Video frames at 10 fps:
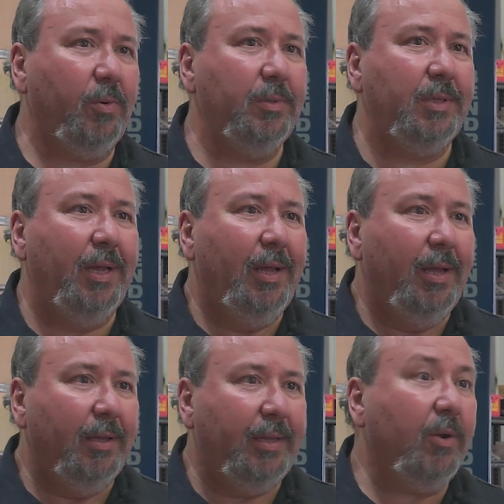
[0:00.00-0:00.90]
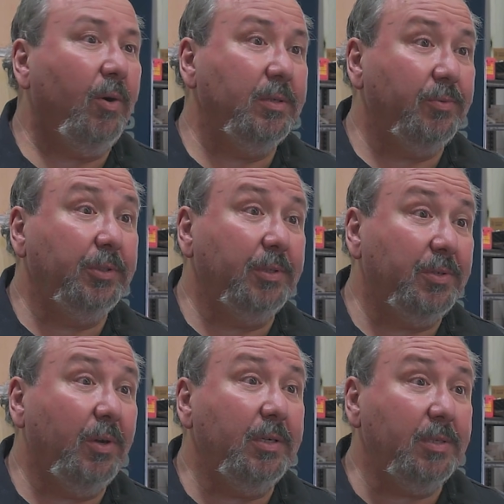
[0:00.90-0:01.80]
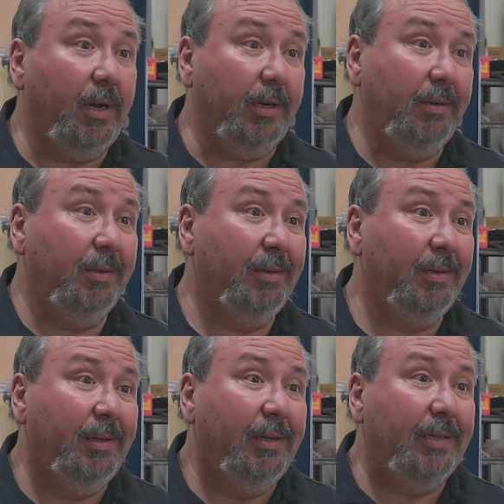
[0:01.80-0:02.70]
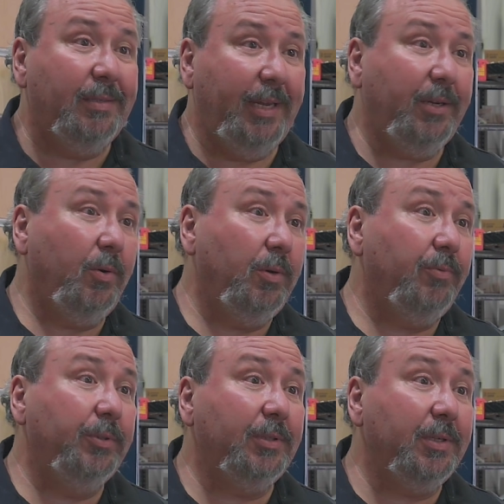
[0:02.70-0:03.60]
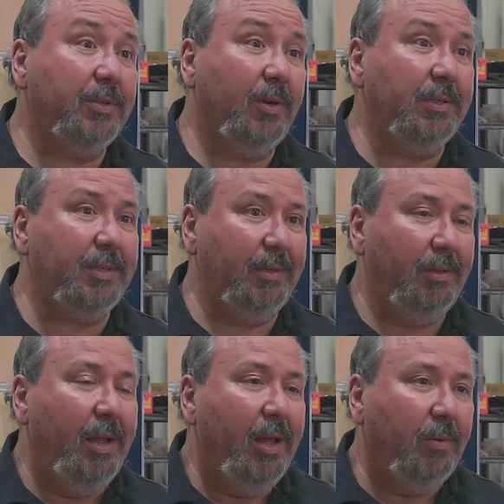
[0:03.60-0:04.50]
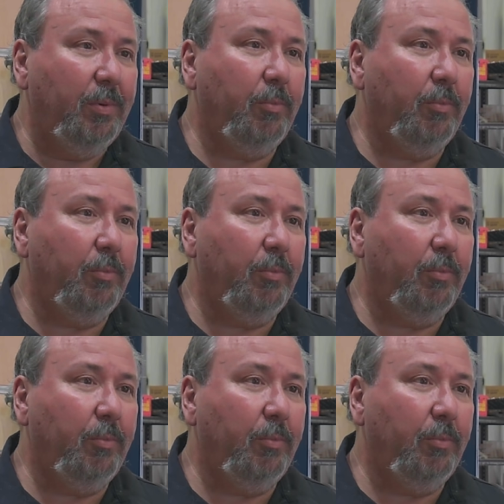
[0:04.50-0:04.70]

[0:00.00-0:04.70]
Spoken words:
in the car was that car has original exhaust on it. A date-coded original exhaust. And when